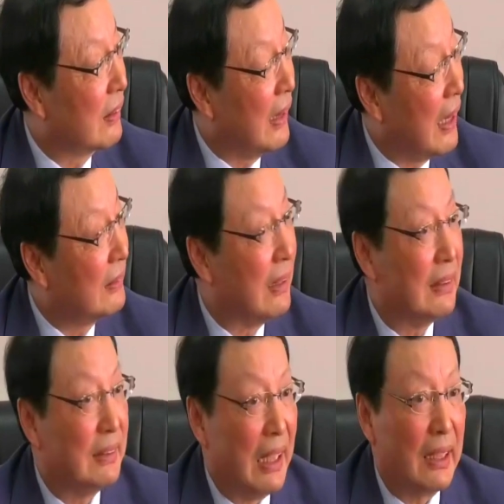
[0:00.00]
glad
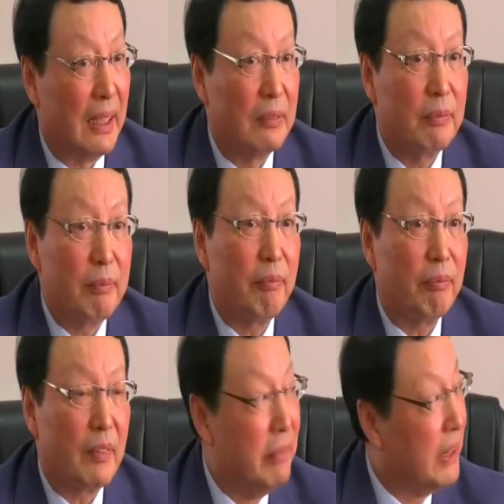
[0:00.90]
that I can
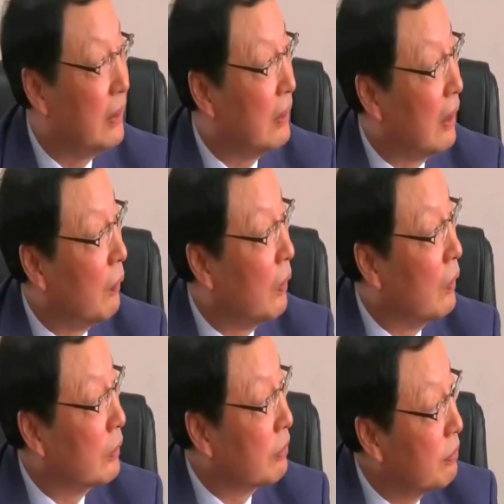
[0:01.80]
meet
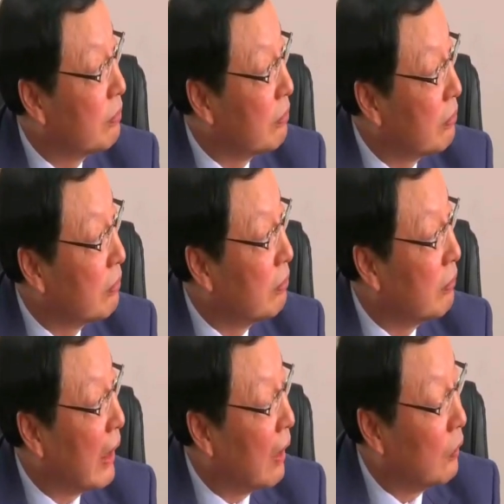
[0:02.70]

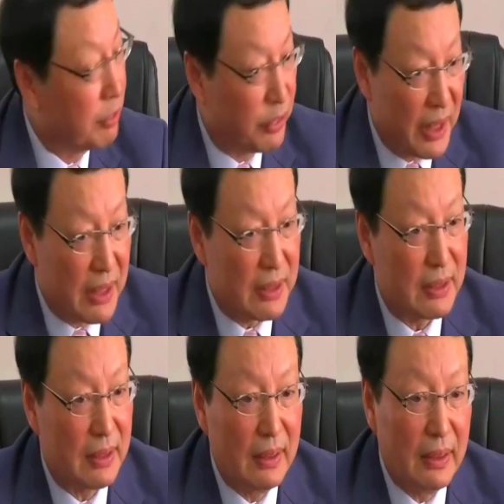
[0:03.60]
my old
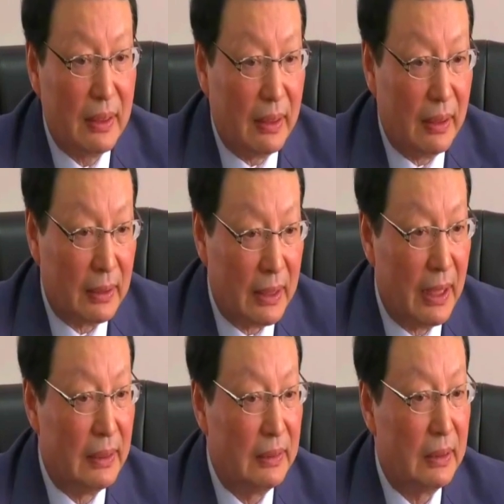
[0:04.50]
friends
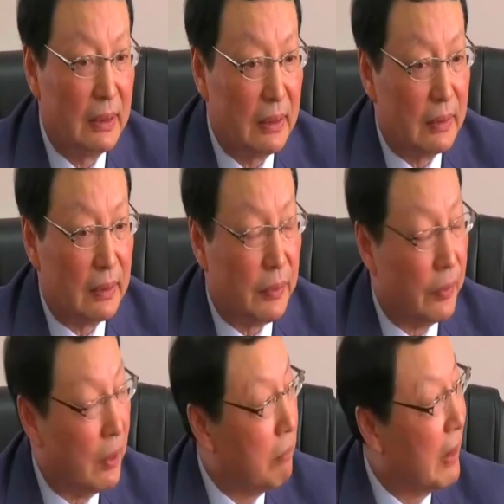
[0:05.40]
again.
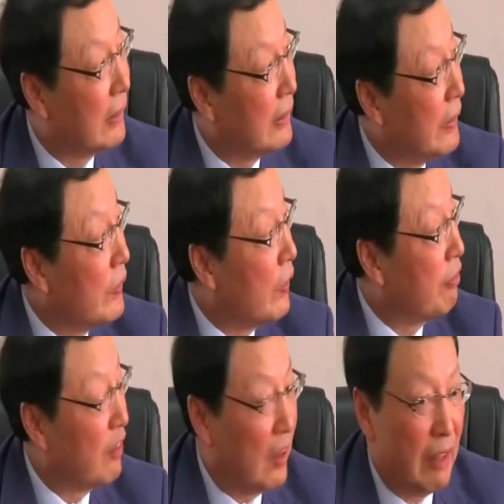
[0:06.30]
During my tenure
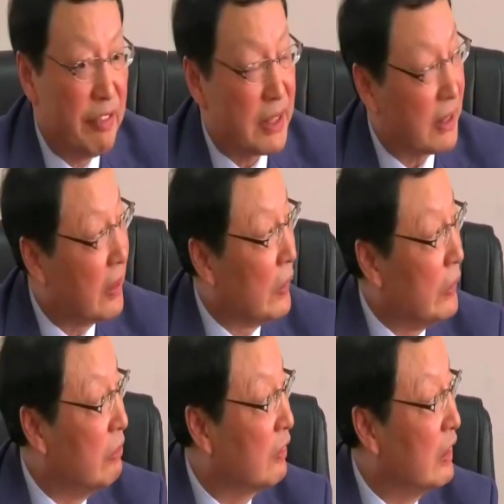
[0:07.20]
of office here,
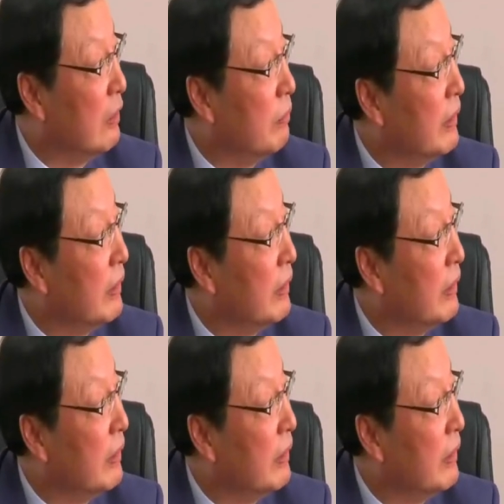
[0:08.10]
you will give